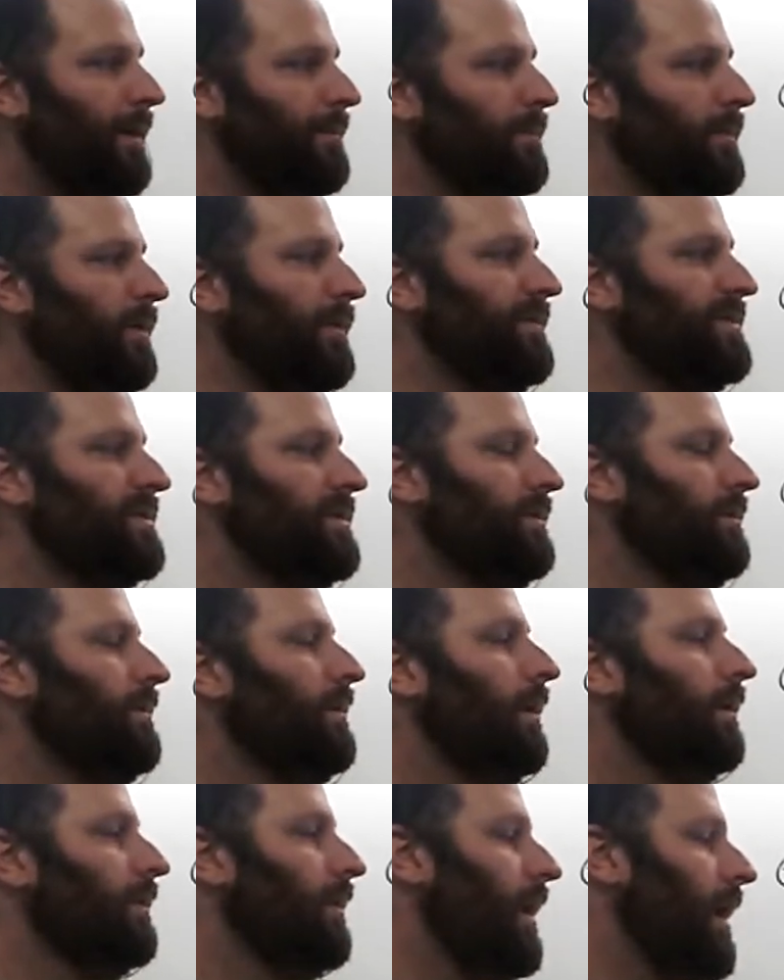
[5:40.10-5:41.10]
moves
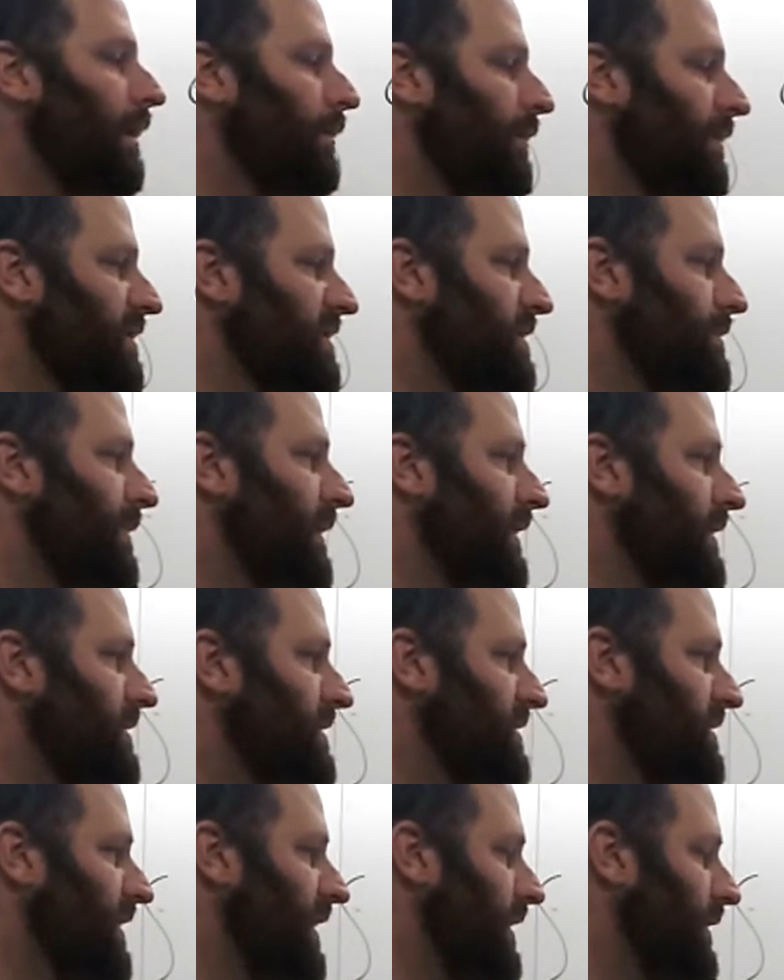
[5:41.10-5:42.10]
along with a speed
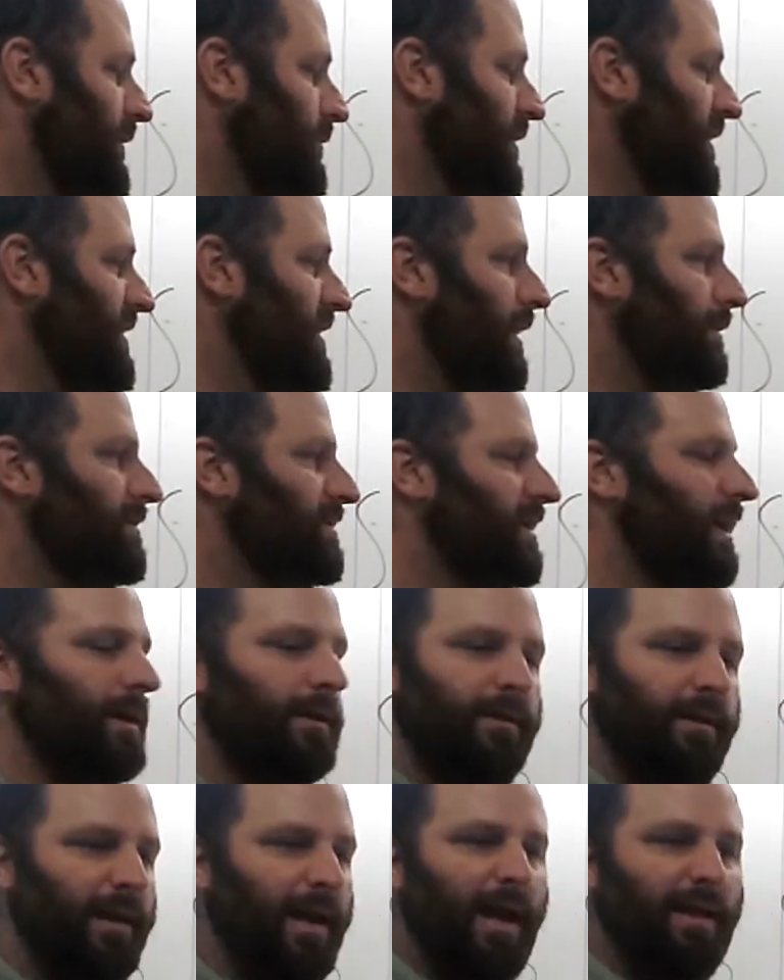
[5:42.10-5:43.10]
c, 3 times 10
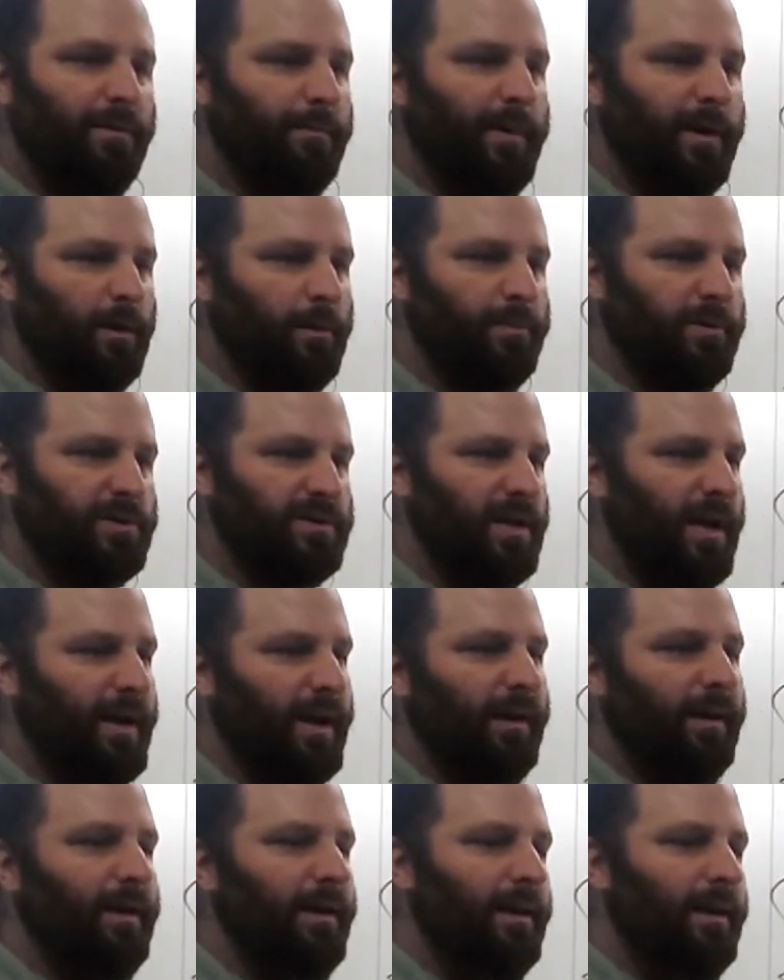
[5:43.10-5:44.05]
to the 8th meter per second.